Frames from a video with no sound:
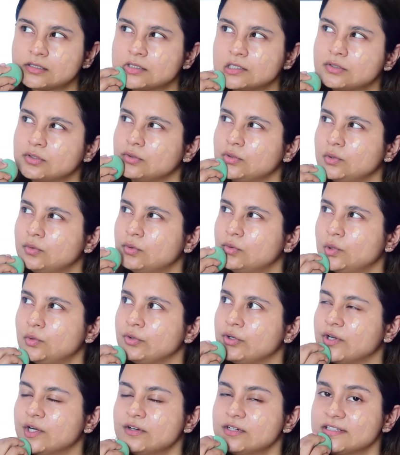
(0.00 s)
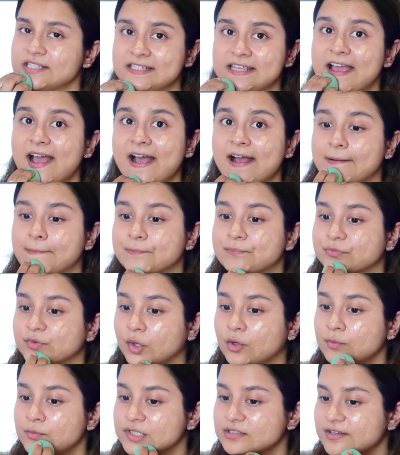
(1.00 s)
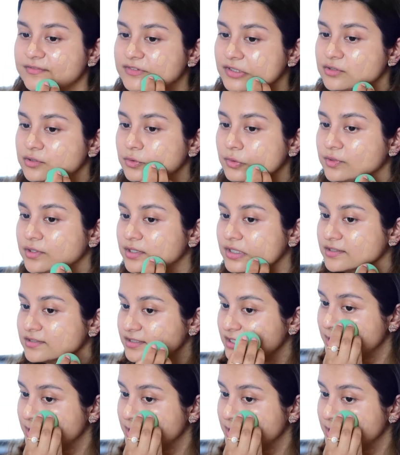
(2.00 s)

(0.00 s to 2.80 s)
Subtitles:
2 years. Yeah, almost after 2 years.